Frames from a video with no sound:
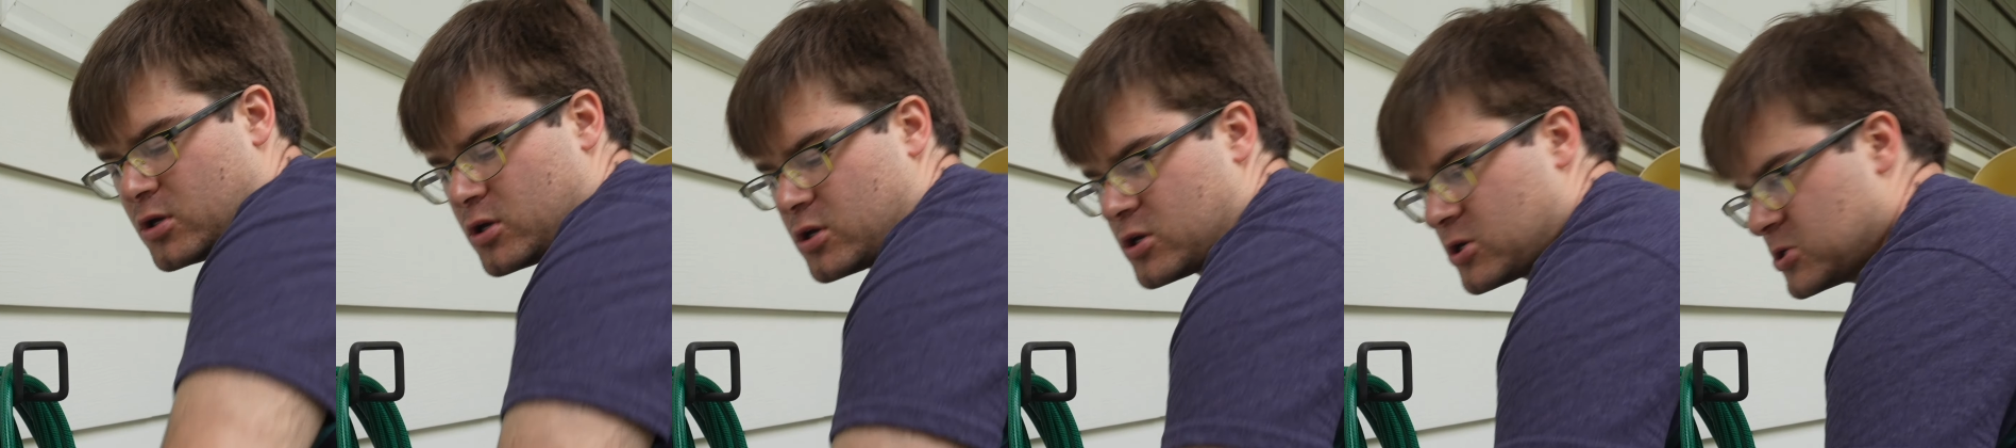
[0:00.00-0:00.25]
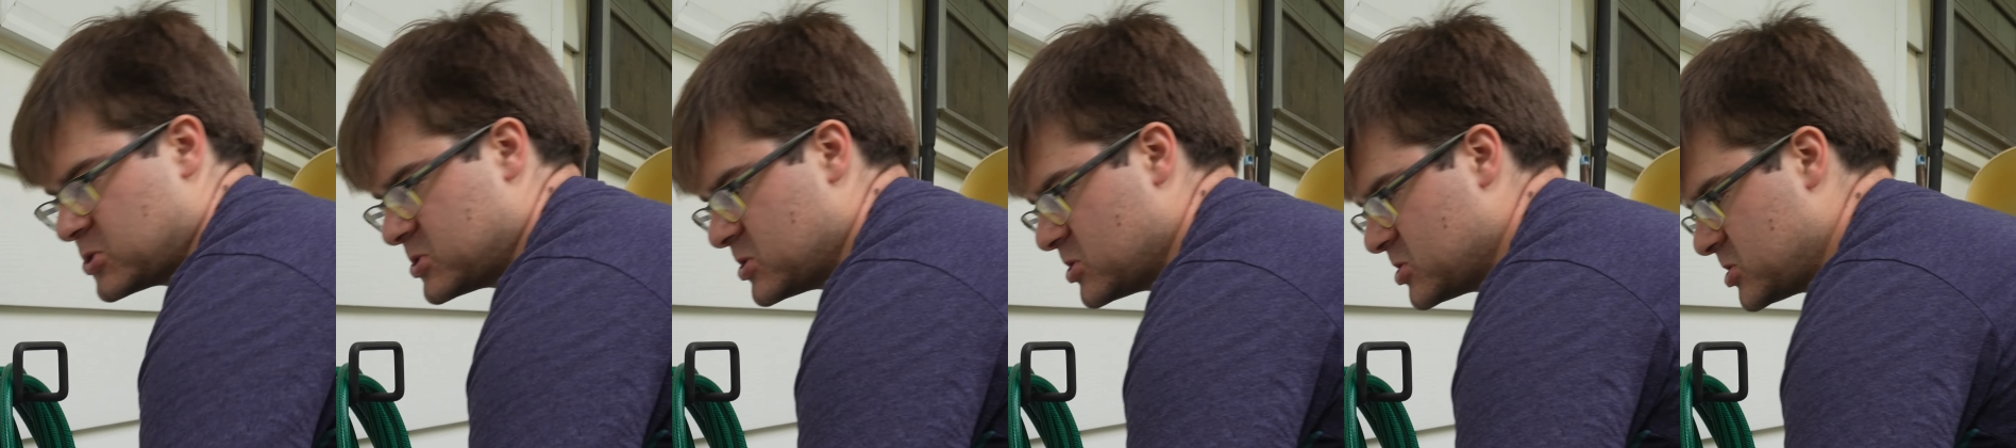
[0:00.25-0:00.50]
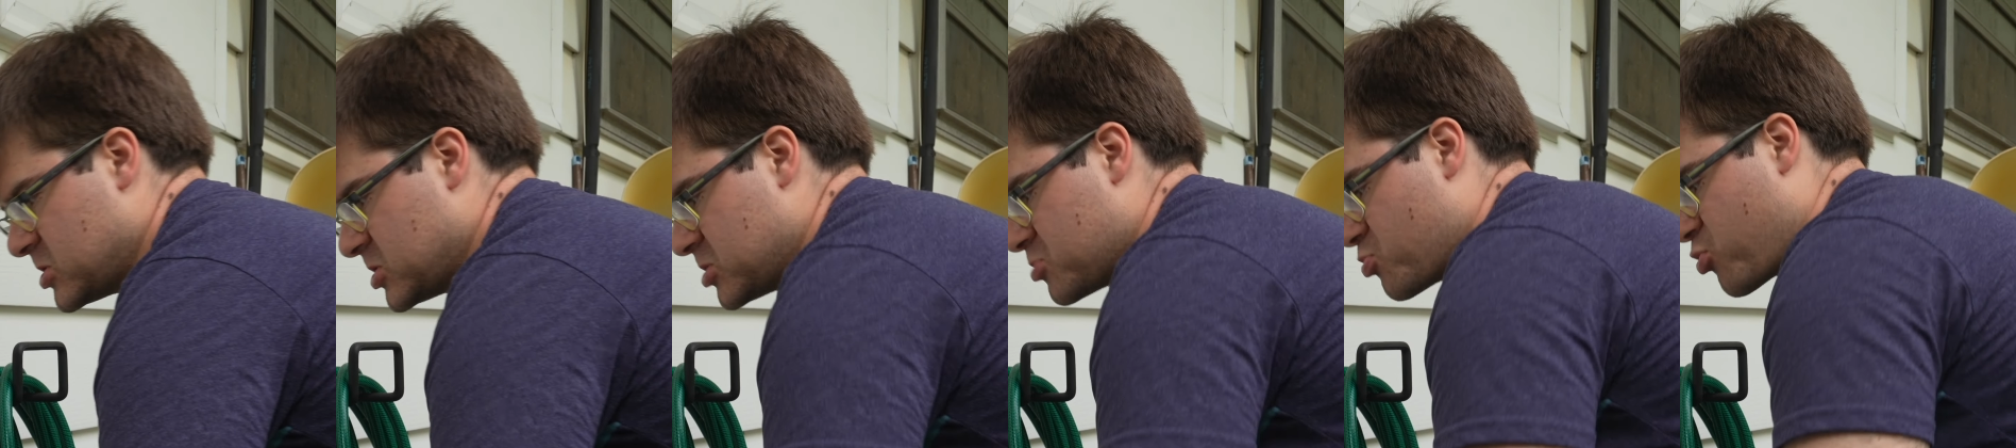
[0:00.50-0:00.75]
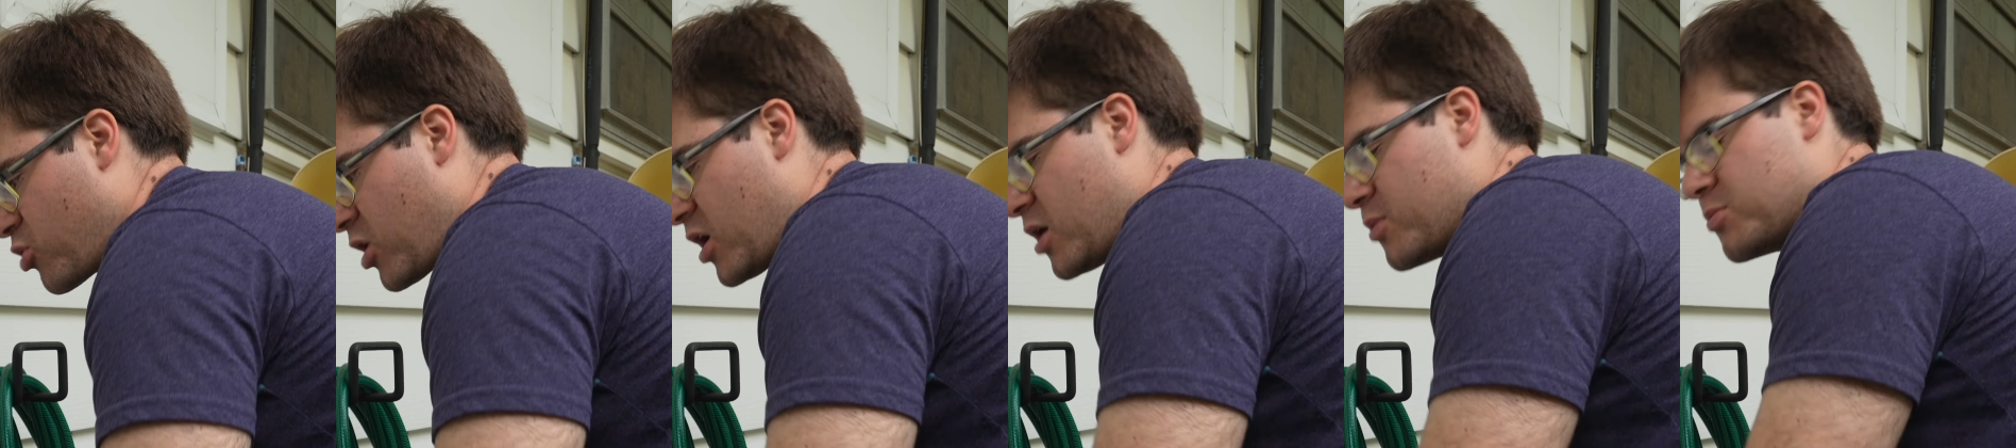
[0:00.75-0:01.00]
because this is
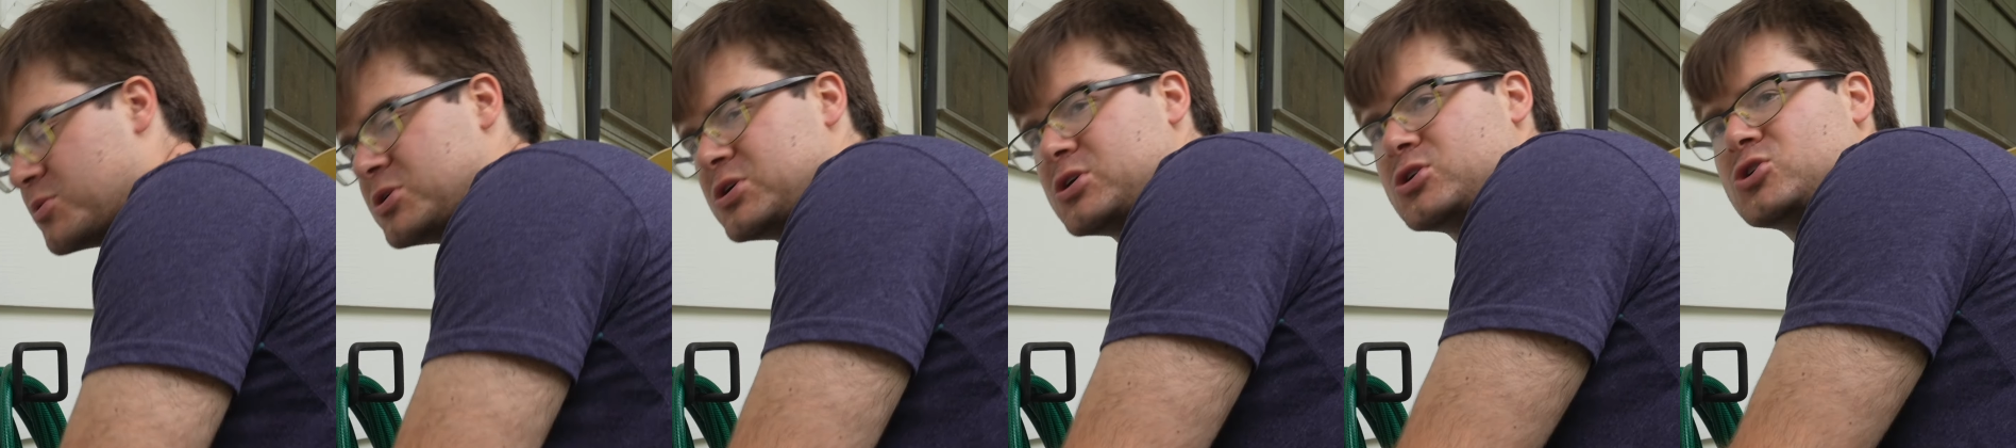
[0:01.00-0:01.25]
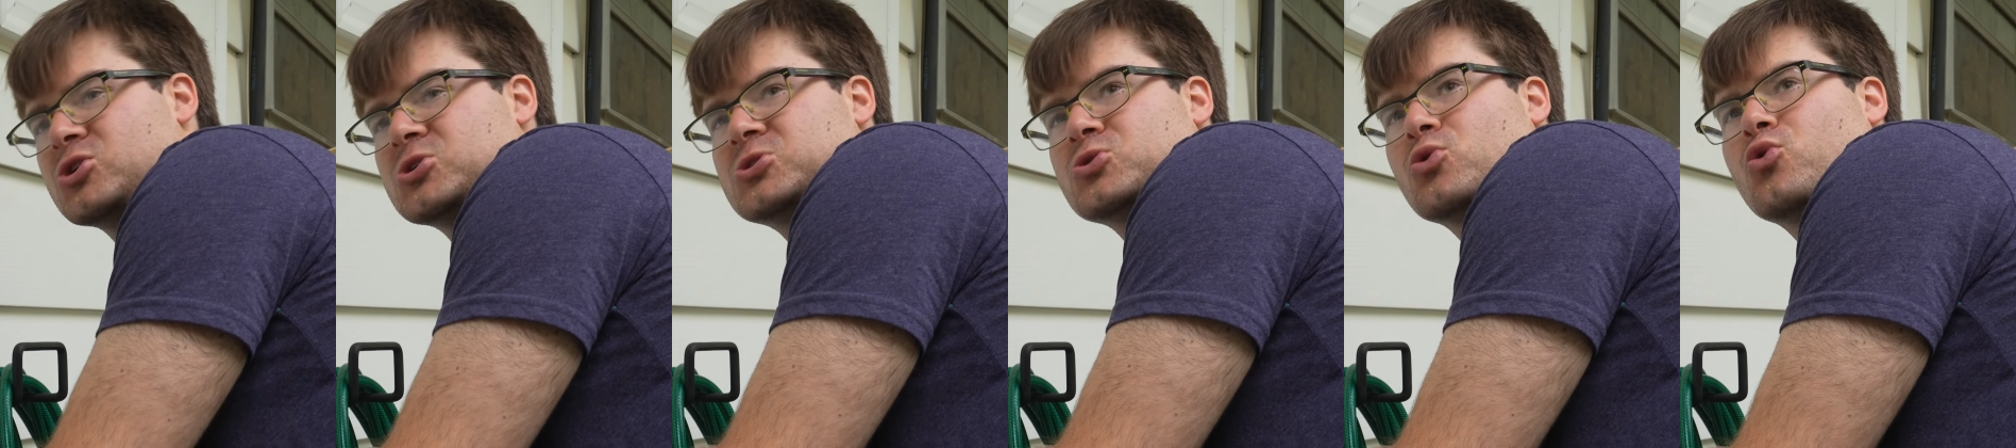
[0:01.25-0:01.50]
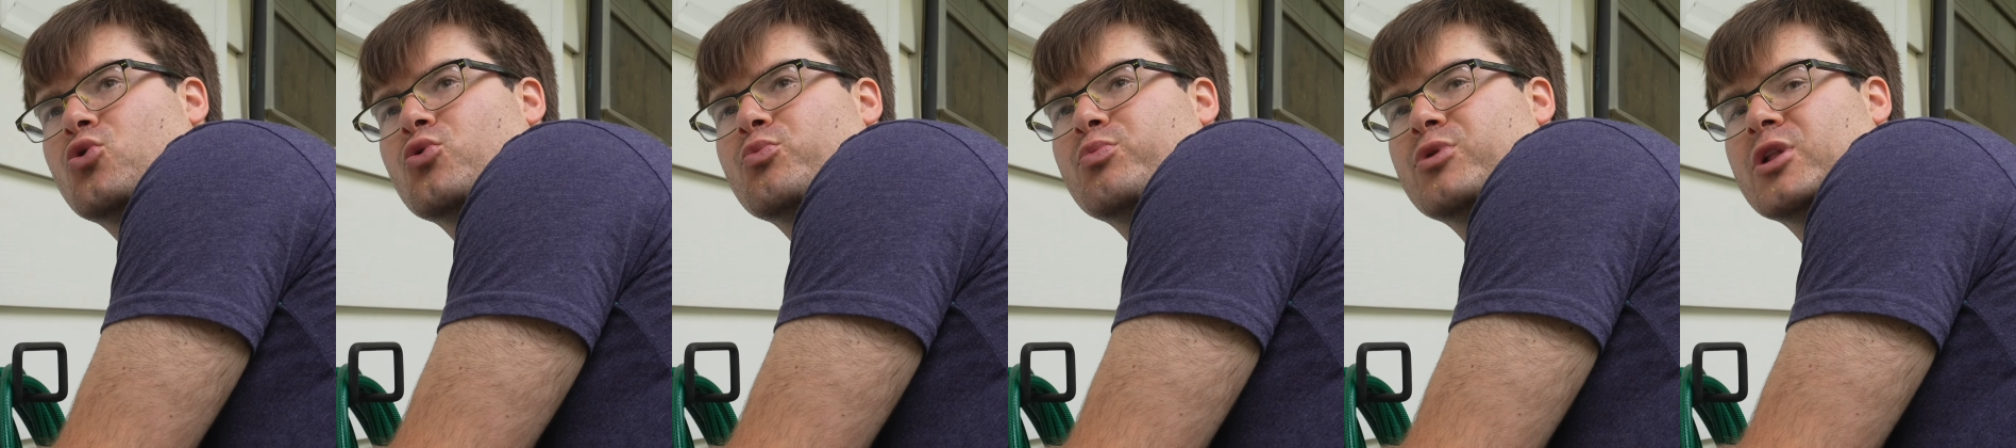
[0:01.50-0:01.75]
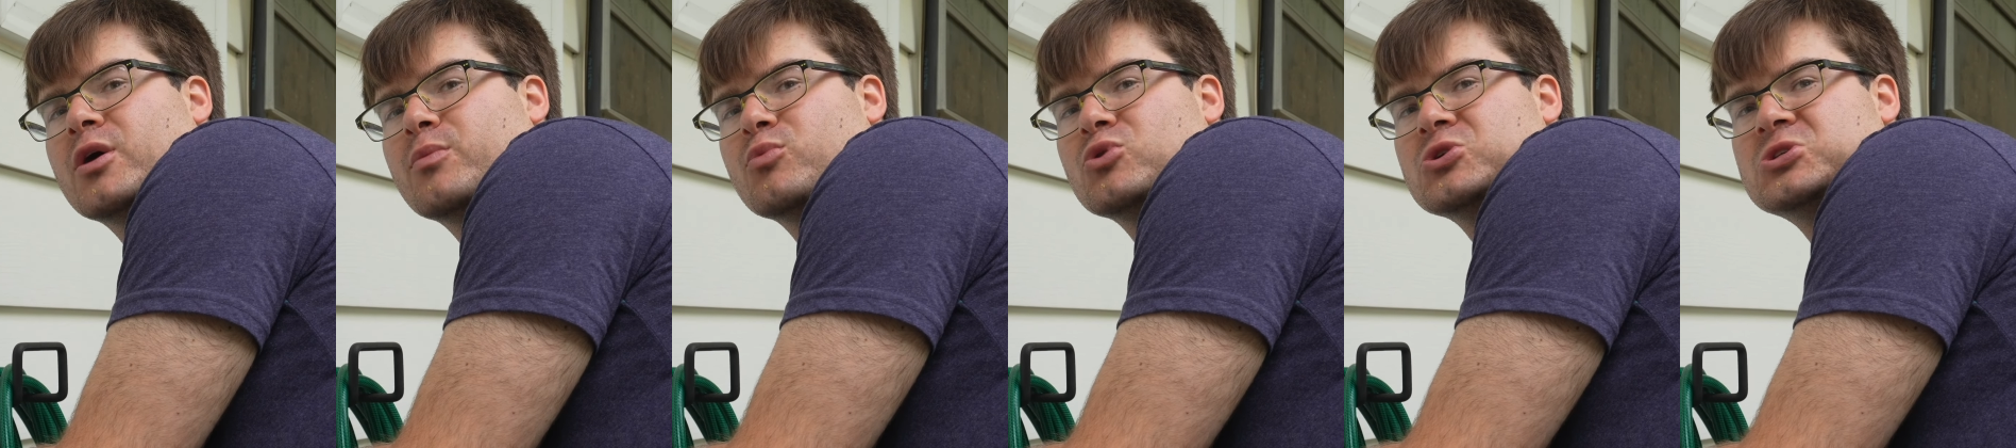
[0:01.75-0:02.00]
probably just old
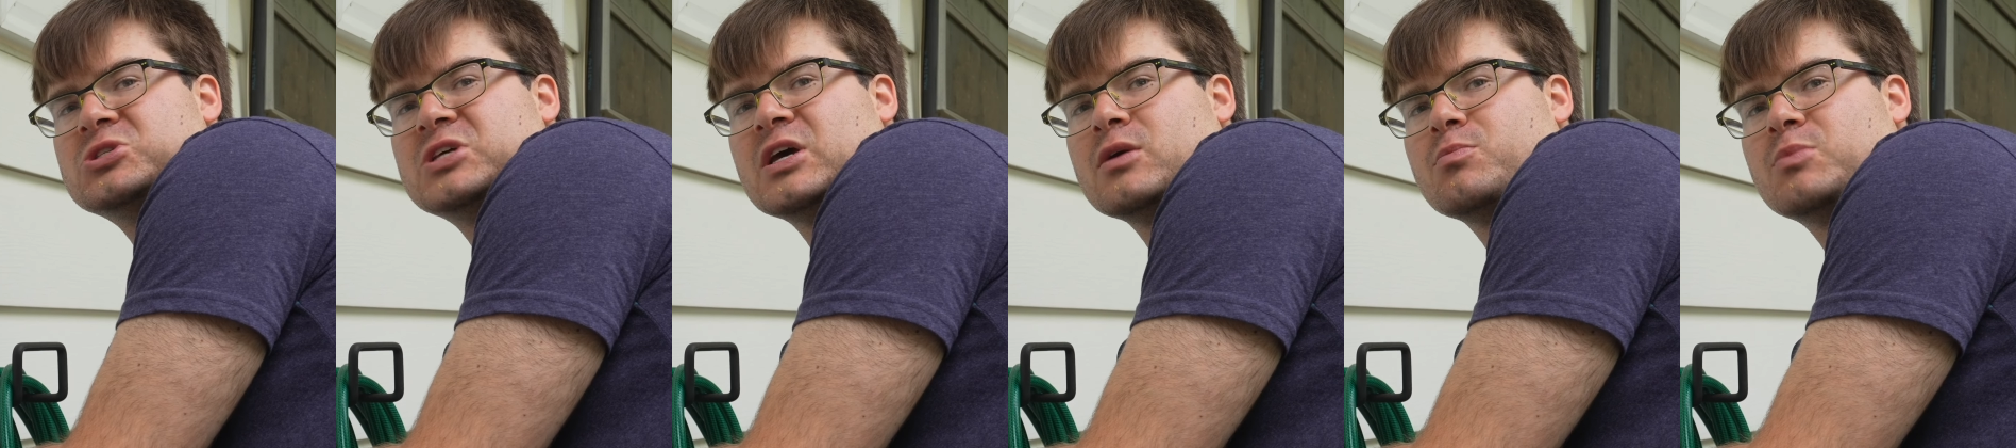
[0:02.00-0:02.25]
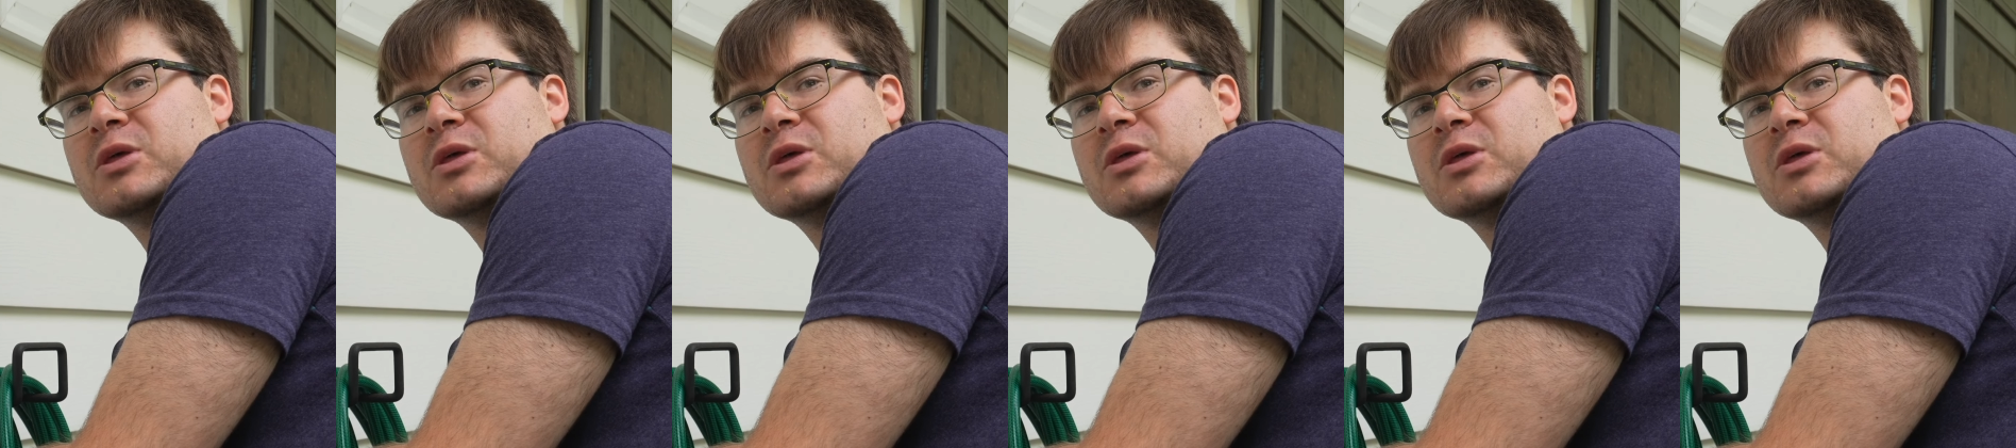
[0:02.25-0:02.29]
plumber's tape